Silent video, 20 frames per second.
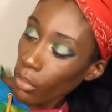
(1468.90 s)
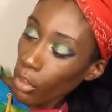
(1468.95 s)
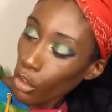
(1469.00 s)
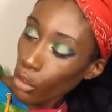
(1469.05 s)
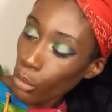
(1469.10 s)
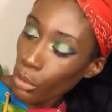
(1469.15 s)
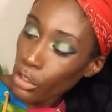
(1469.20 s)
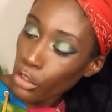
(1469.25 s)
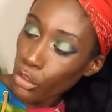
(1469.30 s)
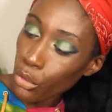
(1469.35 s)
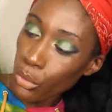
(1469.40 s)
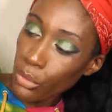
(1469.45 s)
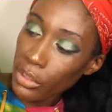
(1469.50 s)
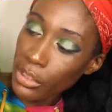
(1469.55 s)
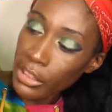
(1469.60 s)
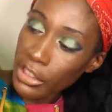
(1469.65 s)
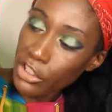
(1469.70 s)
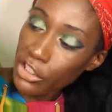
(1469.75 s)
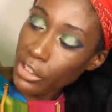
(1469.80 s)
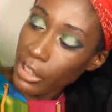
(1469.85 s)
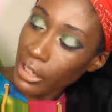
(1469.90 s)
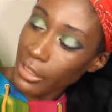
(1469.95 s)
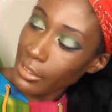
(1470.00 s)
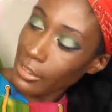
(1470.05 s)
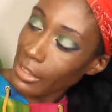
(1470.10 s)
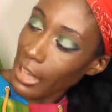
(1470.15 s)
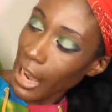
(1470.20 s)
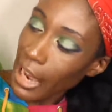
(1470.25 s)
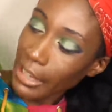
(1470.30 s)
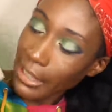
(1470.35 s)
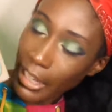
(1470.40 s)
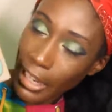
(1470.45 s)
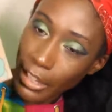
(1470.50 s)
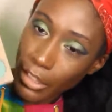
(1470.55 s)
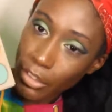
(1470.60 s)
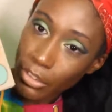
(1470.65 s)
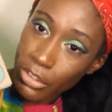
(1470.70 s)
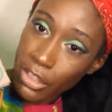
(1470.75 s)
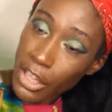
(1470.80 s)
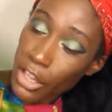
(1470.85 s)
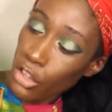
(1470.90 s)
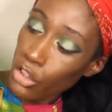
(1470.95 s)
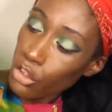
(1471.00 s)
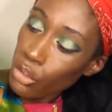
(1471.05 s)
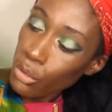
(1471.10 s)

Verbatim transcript: you can use these shades as highlighters.